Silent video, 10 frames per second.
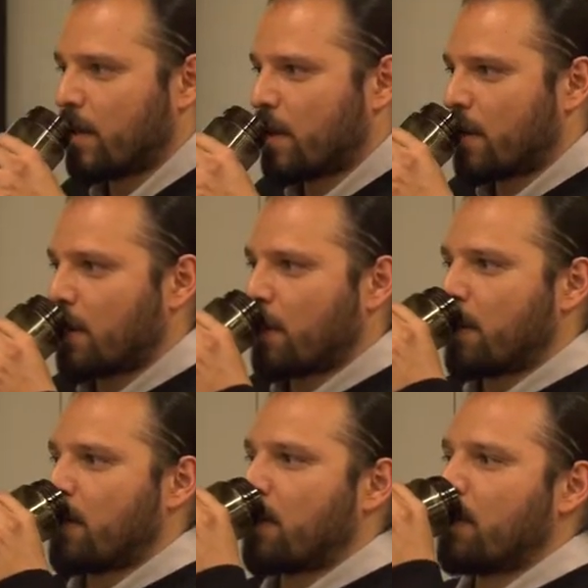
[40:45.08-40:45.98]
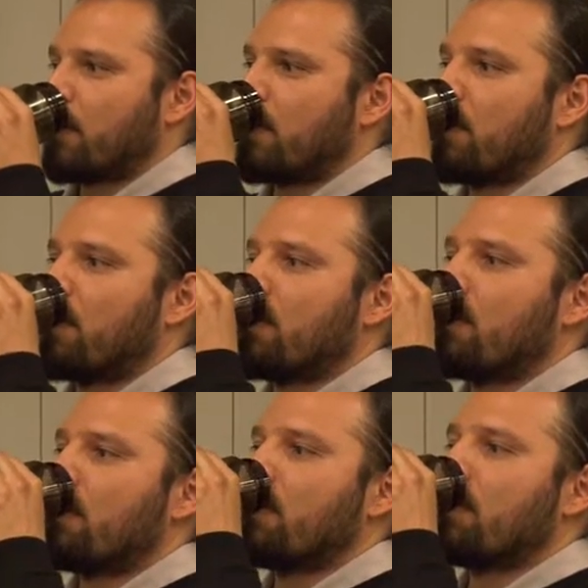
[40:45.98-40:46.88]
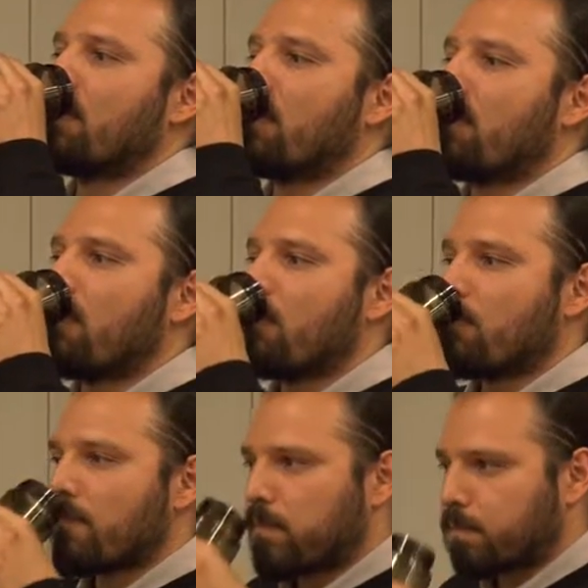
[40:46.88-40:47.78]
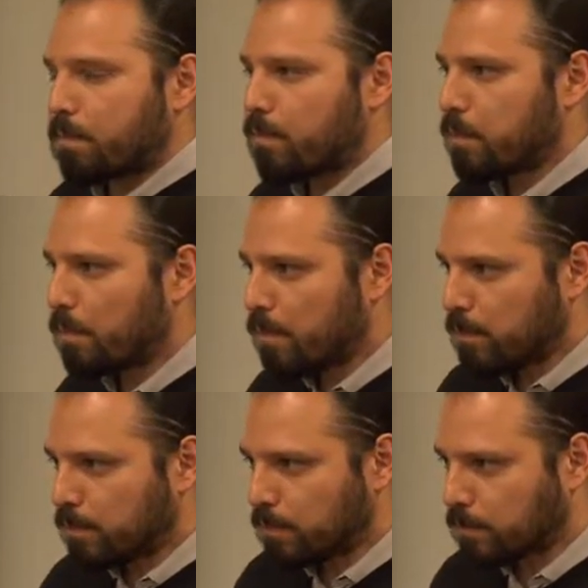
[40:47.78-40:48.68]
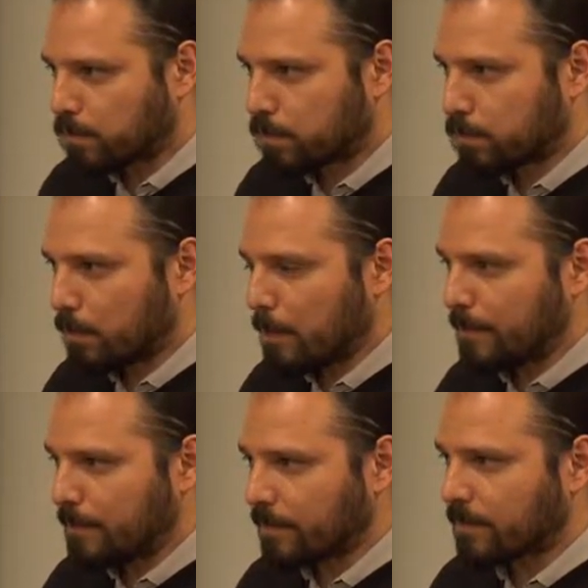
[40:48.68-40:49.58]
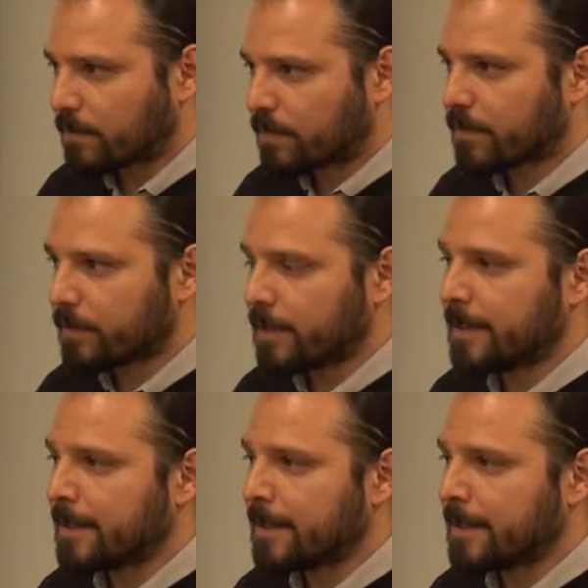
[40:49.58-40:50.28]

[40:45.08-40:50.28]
Nobody speaks.